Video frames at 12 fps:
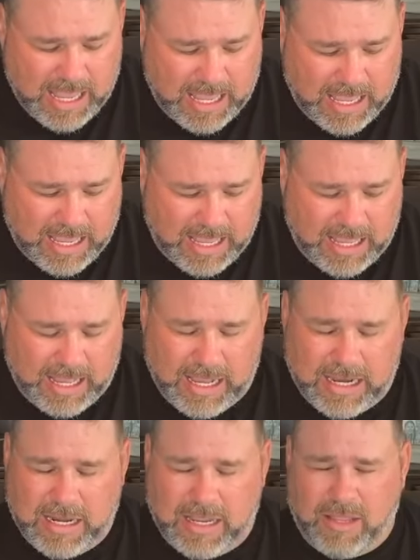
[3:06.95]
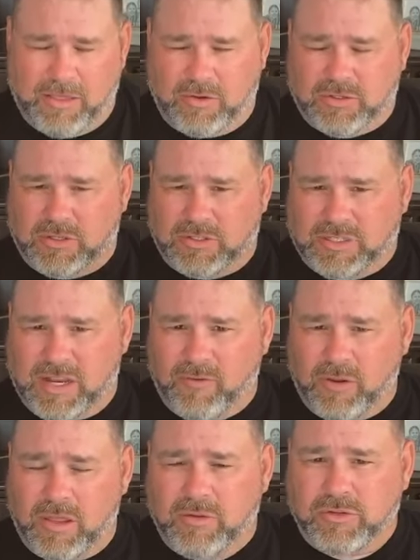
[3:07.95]
uh, and uh, there's
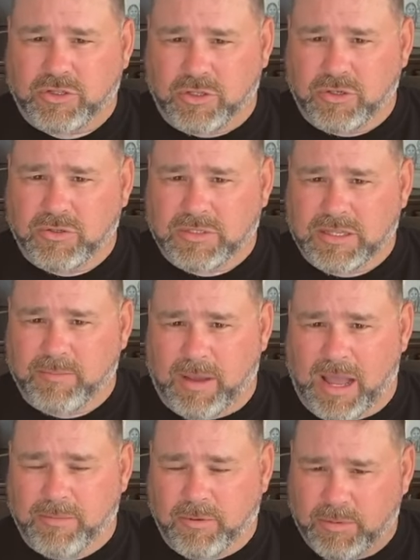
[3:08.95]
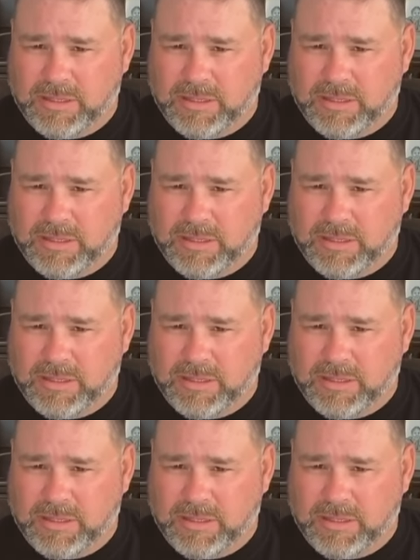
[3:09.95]
several other Judes in the Bible,